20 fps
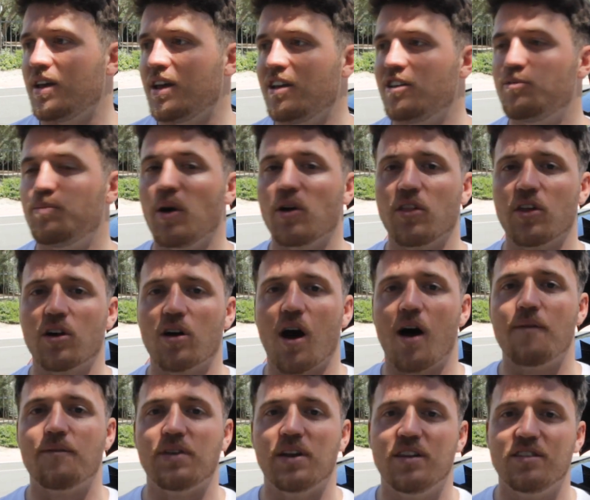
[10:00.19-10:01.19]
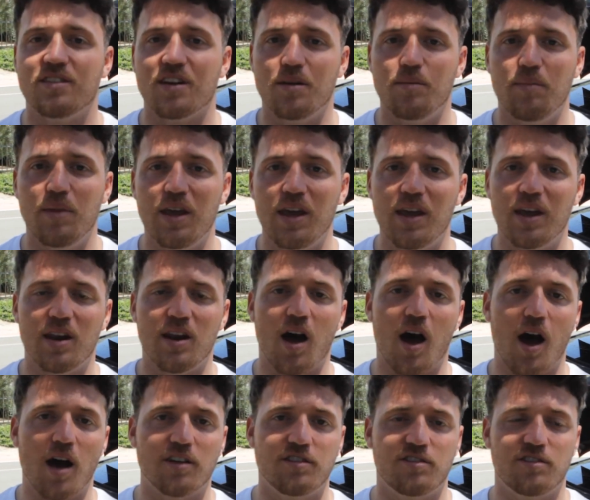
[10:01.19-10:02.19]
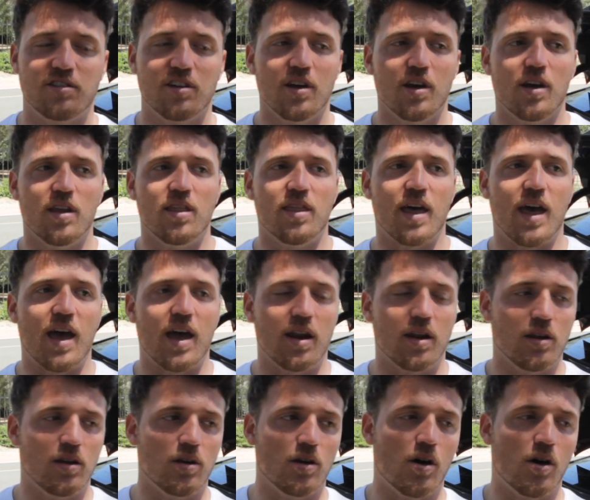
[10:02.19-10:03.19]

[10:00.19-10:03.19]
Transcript: He's building confidence in me and us that, you